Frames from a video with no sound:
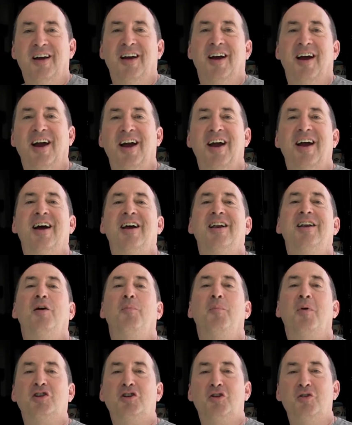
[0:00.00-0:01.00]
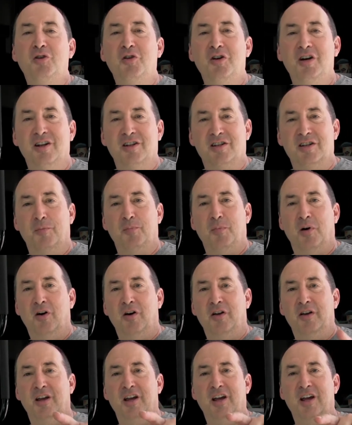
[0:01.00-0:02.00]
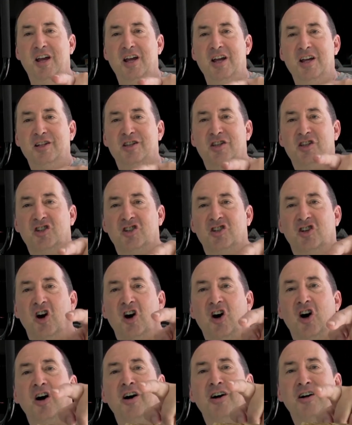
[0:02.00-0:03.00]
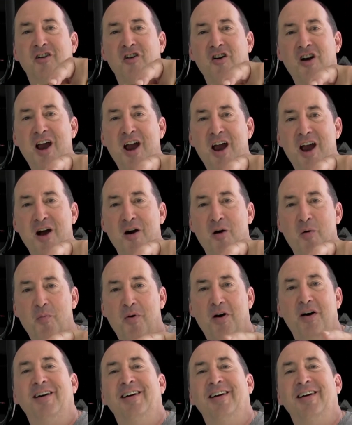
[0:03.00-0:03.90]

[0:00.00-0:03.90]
And make sure you hit us up on Instagram.